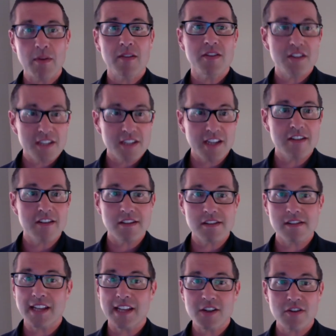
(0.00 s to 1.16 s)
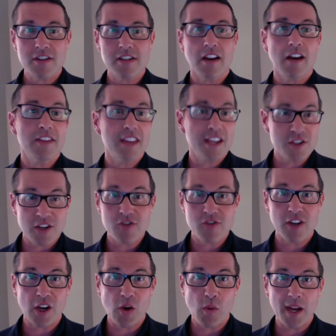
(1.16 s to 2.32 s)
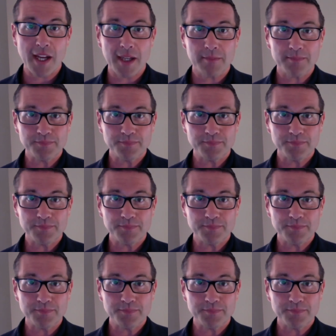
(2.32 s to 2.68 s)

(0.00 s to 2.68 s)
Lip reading: teachers, lecturers, they're gesturing away.